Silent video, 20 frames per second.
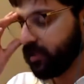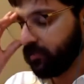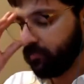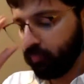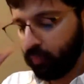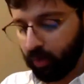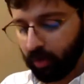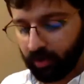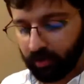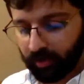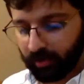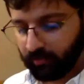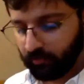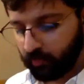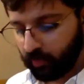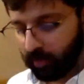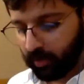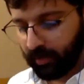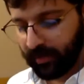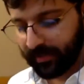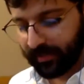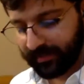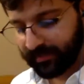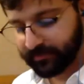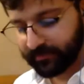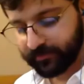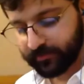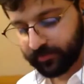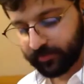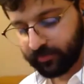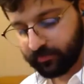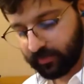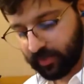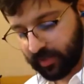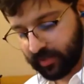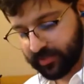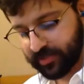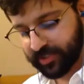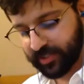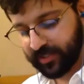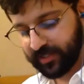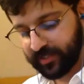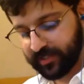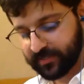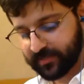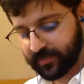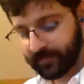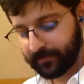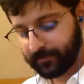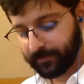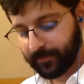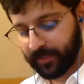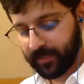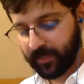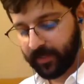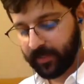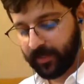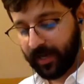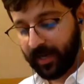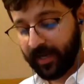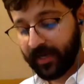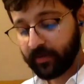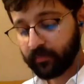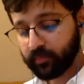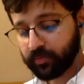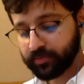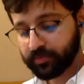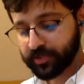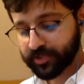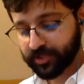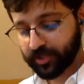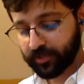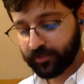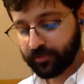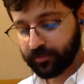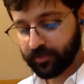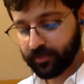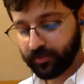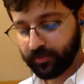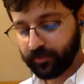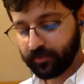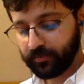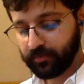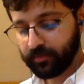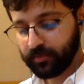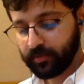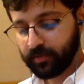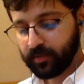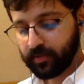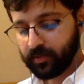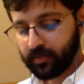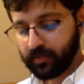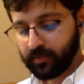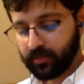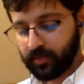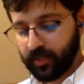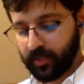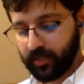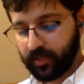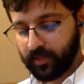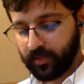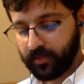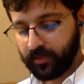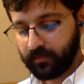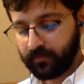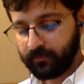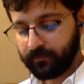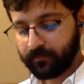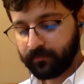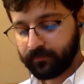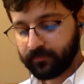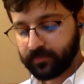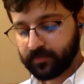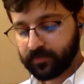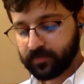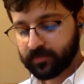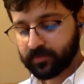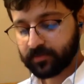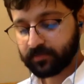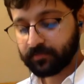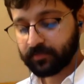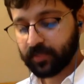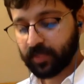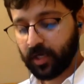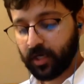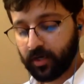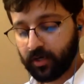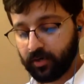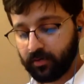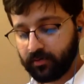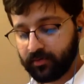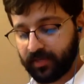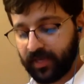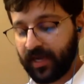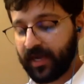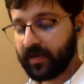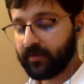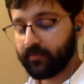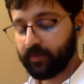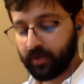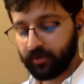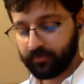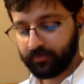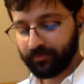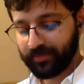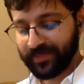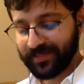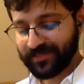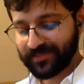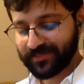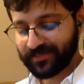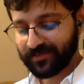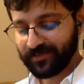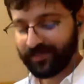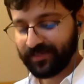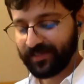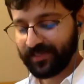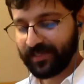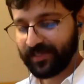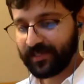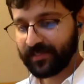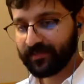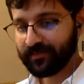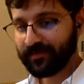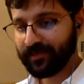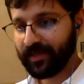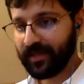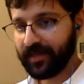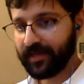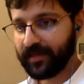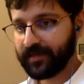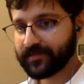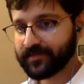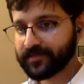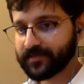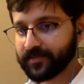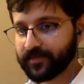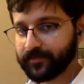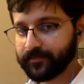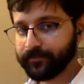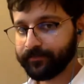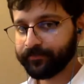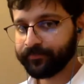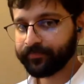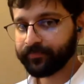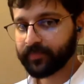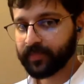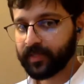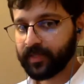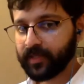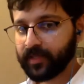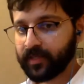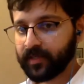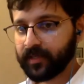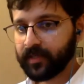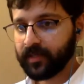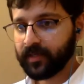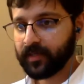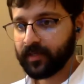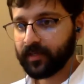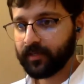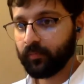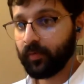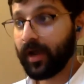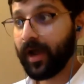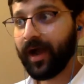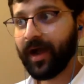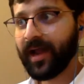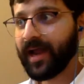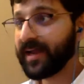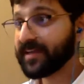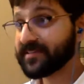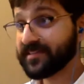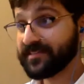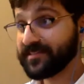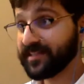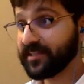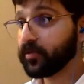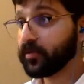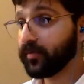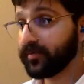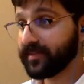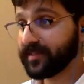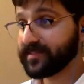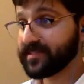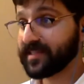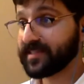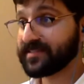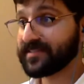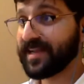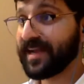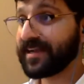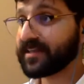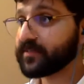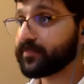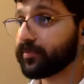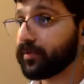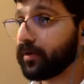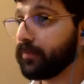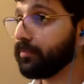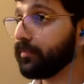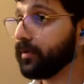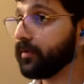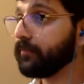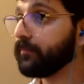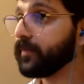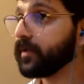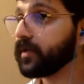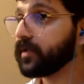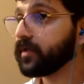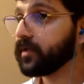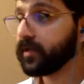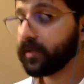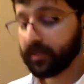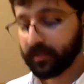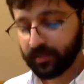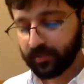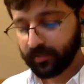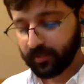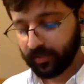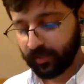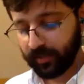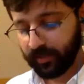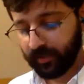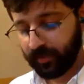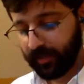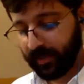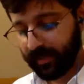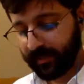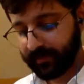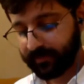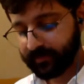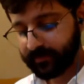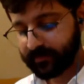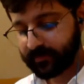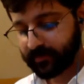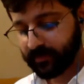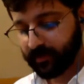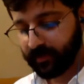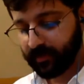What I can do, Raji, is I will show you some code that I wrote recently that where I had to deal with this exact problem, and